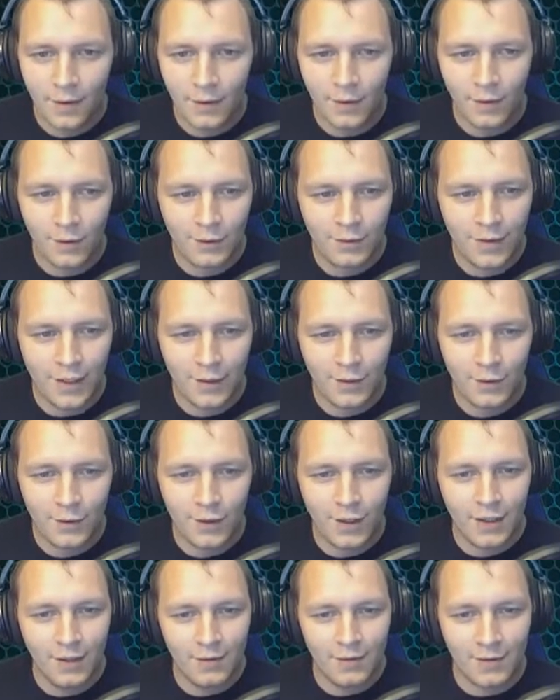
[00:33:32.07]
Oh no,
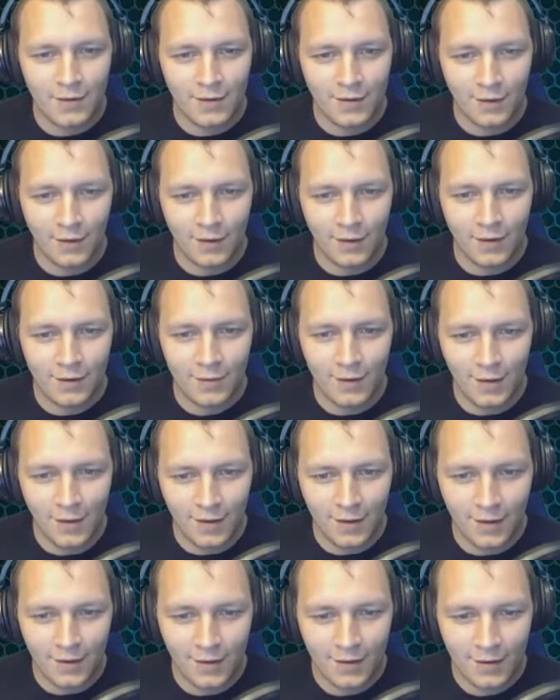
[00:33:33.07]
Genie's installed it as well,
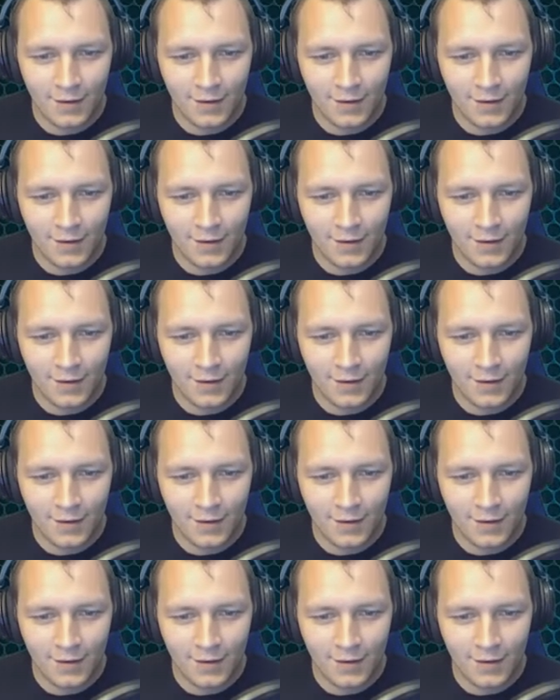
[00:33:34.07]
hasn't he?